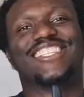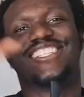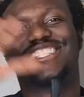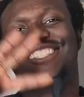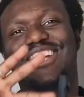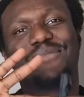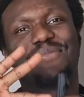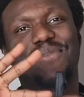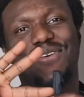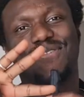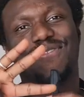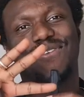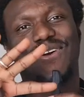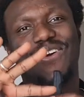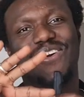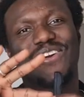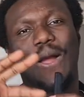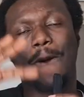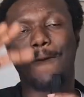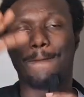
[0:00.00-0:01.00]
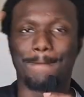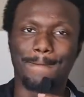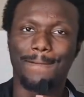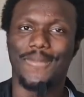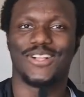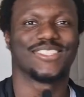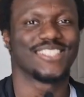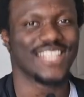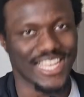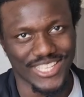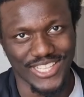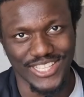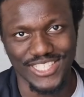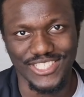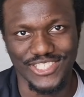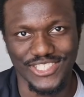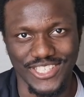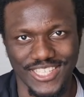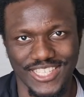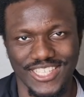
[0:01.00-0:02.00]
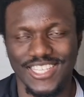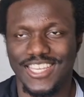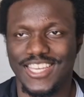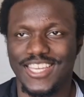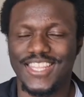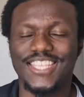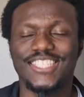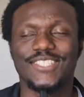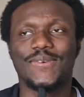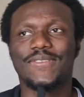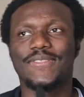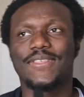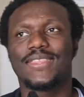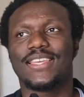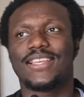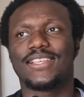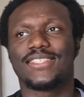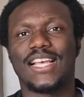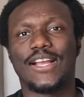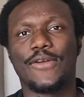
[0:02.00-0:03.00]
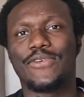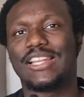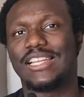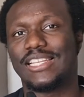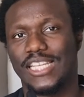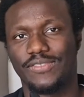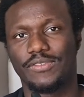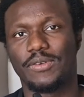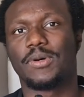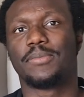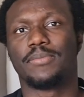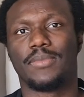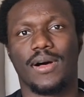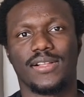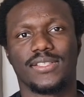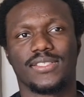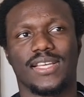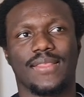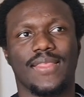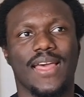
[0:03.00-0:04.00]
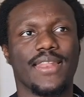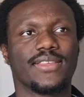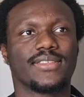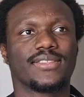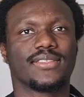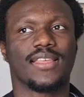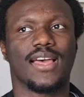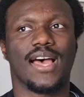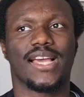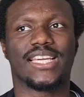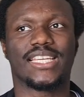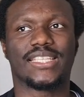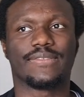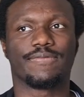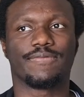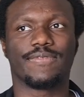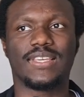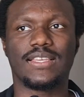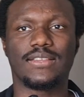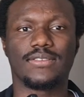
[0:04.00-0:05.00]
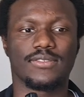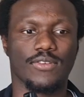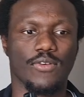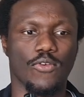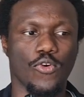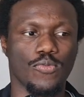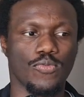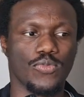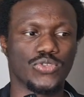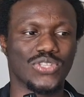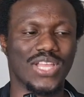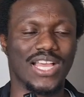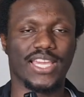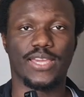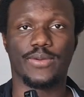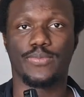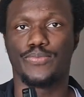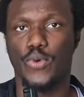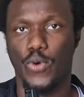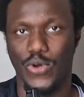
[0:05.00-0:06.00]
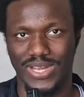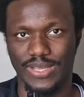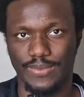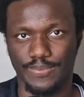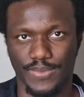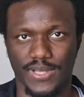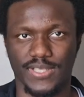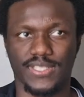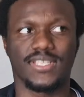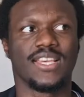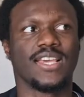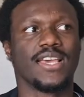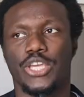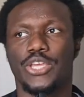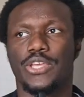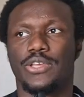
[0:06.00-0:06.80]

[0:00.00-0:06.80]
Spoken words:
Number 4, multiculture. This is one of the things that I really love about Malta, and that is that it feels almost like a boiling pot.